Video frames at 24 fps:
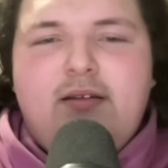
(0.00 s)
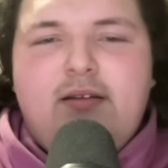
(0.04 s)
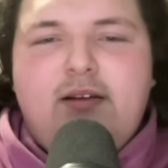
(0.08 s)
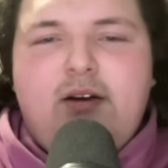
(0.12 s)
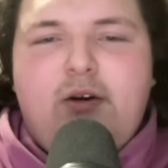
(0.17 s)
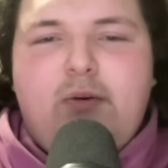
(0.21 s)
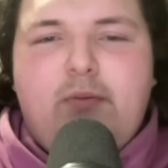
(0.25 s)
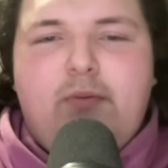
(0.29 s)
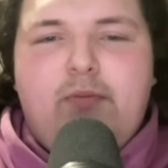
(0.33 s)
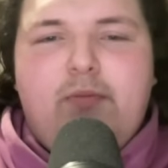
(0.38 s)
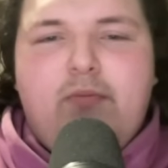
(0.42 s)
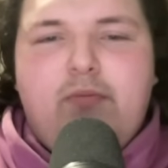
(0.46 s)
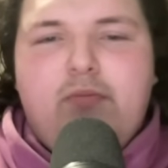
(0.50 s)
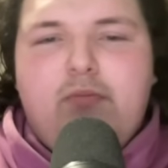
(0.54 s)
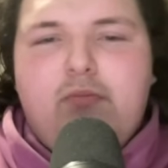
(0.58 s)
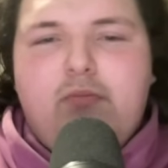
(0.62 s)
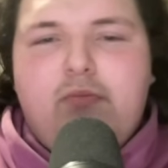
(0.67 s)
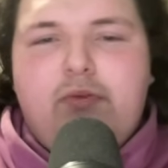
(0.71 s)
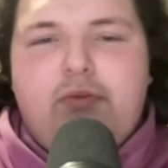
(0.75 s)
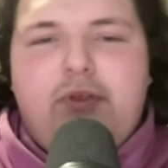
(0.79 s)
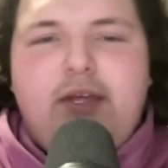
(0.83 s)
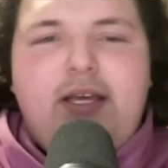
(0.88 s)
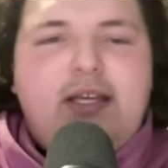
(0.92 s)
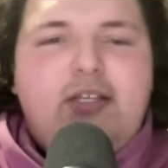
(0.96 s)
No,
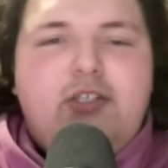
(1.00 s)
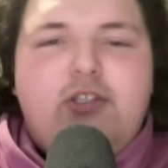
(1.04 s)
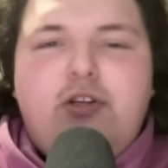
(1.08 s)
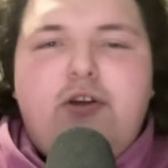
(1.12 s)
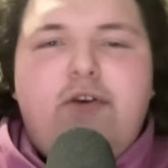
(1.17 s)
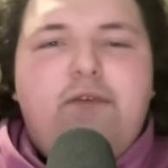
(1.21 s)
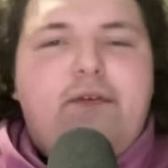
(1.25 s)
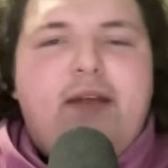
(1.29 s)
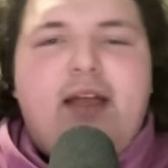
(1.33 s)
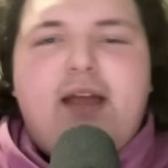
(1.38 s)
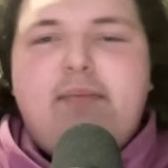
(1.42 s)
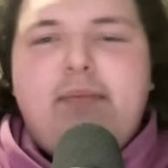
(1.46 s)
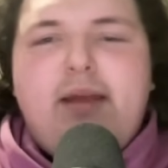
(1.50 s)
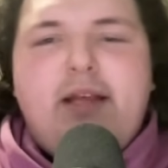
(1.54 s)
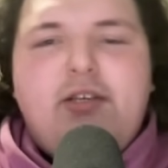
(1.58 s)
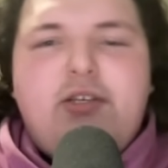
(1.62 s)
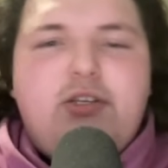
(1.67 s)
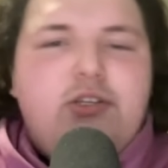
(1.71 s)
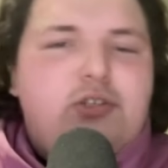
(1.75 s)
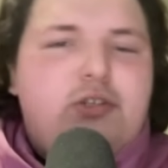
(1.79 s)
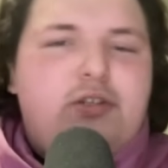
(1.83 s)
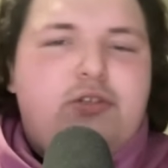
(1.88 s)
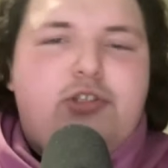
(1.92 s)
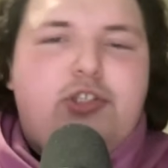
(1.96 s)
these two fan
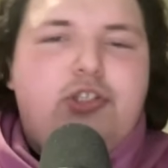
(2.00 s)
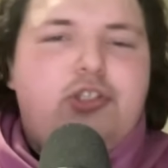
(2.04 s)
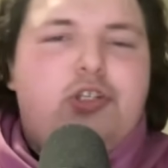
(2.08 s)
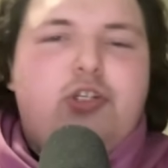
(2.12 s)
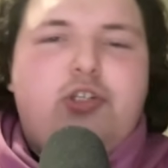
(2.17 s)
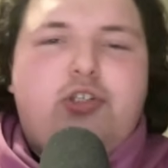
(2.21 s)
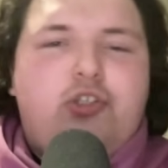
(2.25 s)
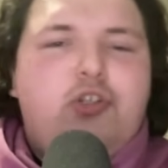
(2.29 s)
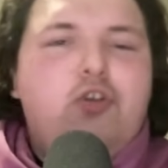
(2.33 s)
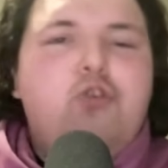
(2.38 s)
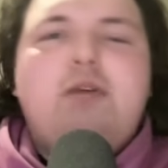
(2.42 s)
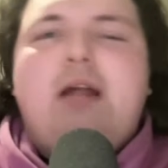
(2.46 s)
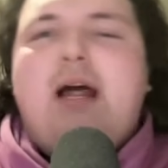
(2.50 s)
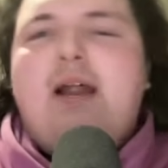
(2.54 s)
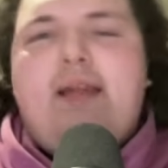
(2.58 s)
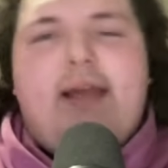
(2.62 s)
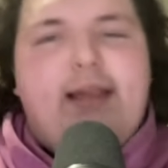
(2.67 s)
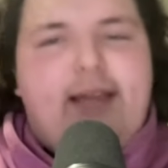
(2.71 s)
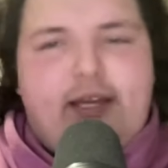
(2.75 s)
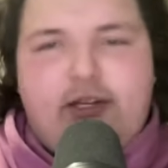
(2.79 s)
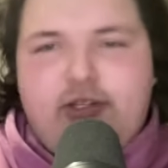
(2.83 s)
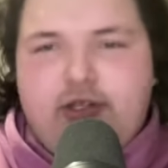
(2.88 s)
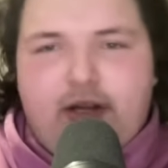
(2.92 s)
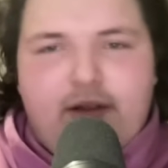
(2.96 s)
bases just do not
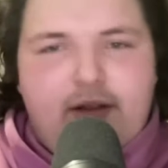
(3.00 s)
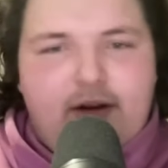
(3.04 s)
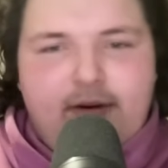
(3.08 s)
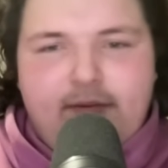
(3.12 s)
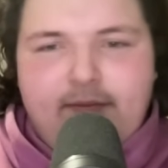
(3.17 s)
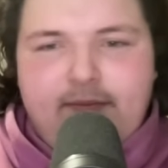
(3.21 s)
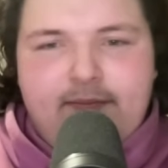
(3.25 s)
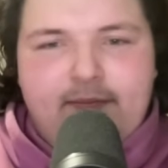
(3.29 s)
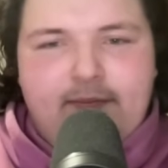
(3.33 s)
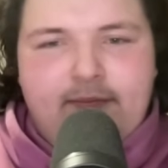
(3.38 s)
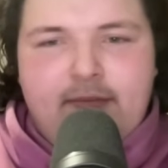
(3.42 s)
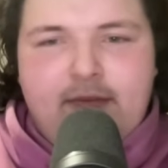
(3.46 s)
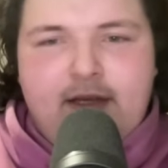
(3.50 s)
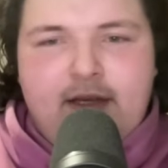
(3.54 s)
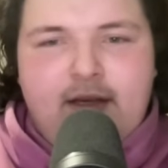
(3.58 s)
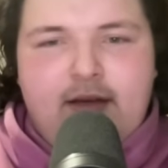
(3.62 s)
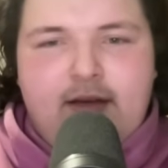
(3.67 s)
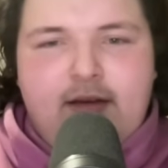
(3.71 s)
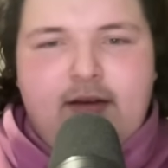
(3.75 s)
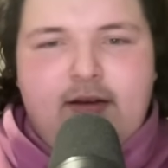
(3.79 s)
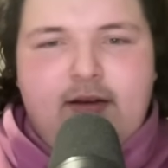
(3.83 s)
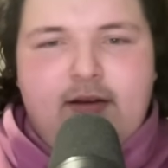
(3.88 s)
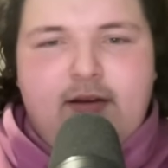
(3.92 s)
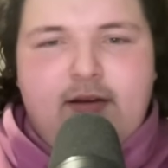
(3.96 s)
like each other.
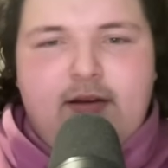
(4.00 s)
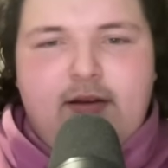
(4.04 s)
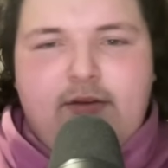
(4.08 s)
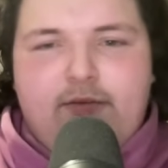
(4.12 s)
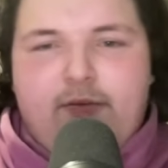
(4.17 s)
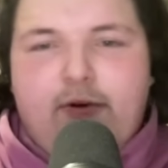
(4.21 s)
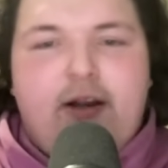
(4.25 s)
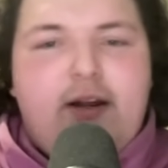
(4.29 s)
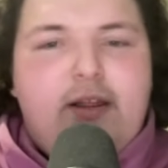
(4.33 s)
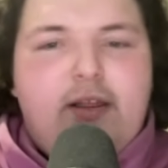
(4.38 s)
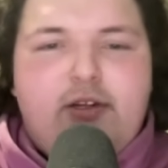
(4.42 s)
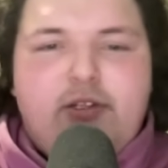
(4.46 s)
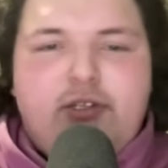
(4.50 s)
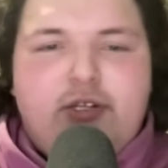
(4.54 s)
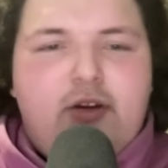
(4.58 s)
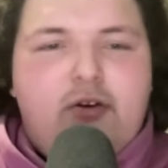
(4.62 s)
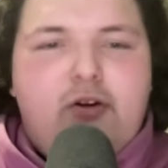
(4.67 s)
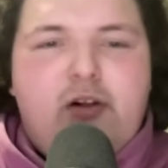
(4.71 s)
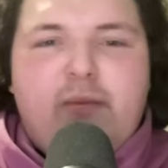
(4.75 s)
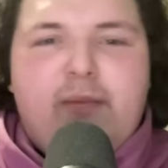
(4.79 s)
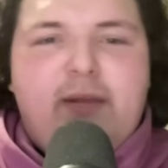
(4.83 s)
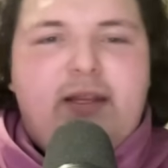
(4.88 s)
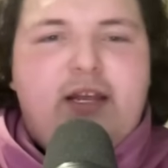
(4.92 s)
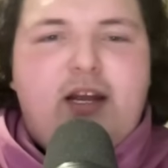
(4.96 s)
Friend of the
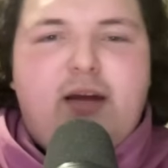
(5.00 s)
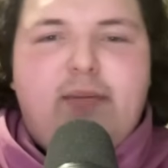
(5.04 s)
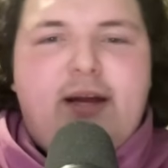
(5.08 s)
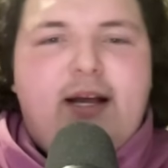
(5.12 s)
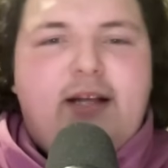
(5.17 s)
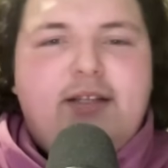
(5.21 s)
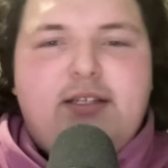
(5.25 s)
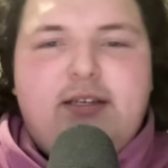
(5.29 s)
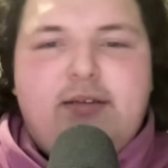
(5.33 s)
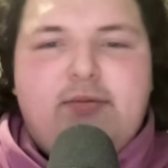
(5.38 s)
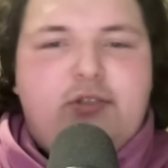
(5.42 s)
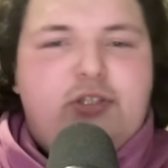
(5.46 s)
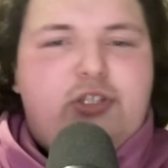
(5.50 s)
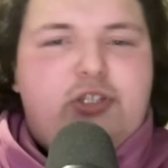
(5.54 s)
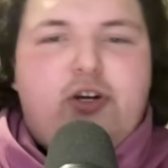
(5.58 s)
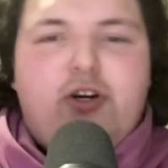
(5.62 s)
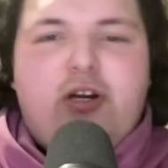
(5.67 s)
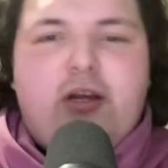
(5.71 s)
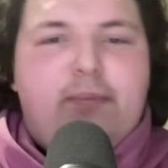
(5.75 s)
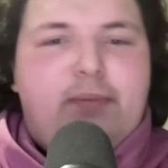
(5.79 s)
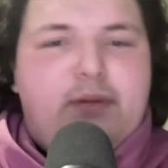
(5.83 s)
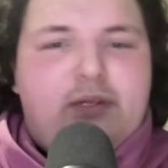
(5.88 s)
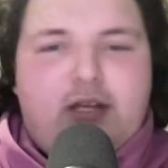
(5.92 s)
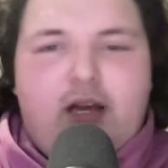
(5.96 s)
show, Clemente Almanza,
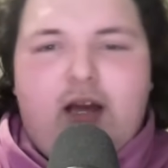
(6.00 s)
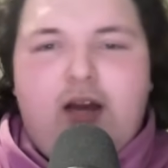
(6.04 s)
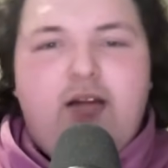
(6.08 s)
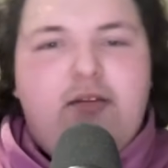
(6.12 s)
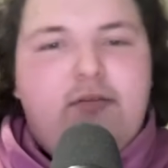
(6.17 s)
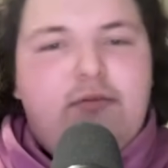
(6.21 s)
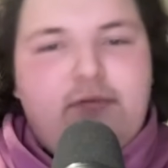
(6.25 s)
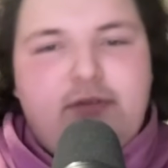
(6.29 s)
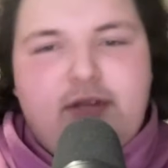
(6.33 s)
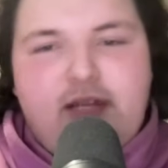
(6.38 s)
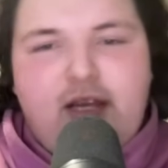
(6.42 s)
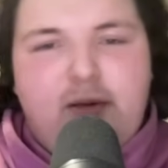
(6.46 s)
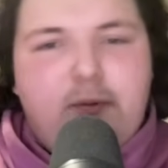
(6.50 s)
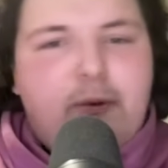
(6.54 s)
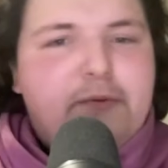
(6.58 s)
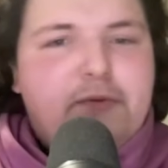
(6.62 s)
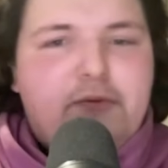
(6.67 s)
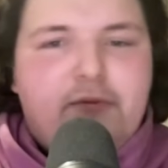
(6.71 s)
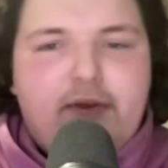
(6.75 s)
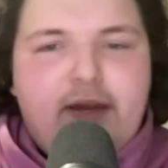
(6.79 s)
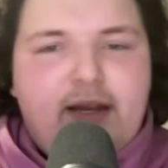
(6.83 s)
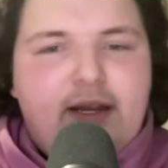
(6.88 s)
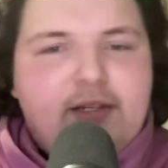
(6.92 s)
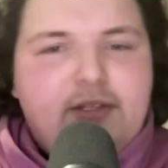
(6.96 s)
stirred up a ton of T-Wolves
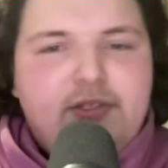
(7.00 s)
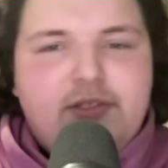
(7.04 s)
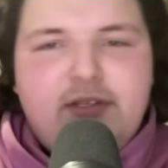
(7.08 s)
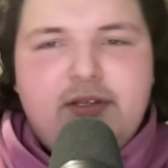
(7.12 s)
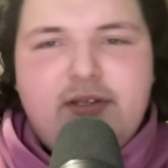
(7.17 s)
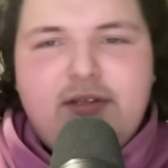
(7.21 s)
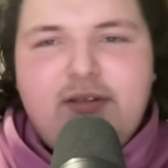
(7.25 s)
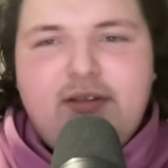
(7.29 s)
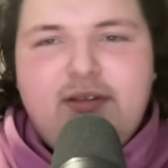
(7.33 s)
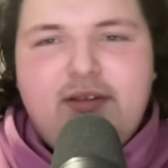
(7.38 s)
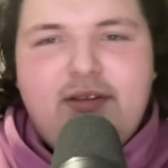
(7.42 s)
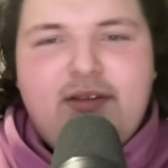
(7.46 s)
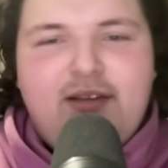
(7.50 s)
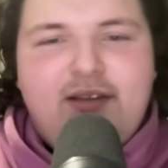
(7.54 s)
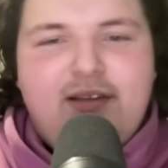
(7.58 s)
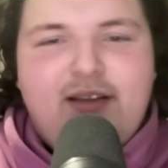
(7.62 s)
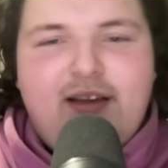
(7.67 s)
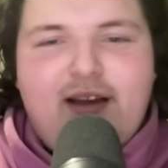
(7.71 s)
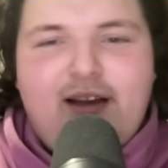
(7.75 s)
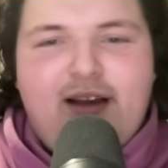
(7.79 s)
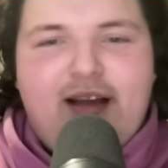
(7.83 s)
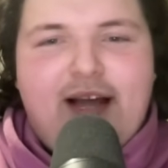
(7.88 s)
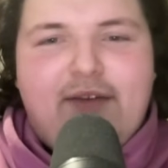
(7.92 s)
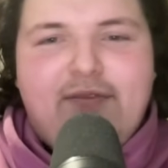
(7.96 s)
fans
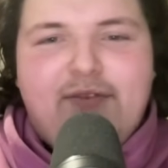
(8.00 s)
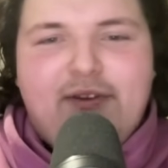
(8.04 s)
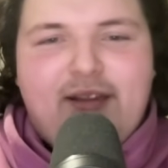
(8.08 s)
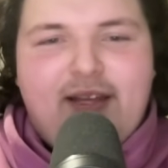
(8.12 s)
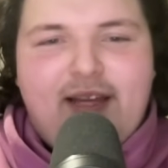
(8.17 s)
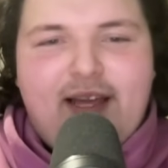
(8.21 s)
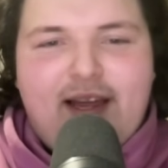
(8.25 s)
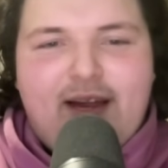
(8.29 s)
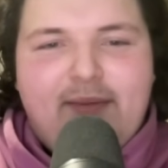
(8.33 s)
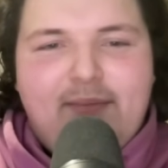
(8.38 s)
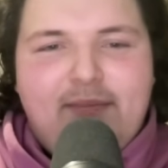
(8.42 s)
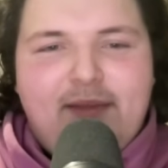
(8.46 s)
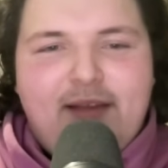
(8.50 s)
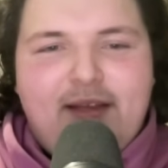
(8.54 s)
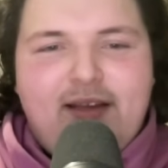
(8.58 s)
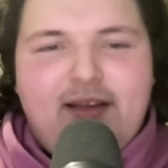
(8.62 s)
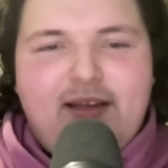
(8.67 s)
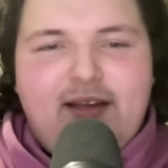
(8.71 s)
after the game.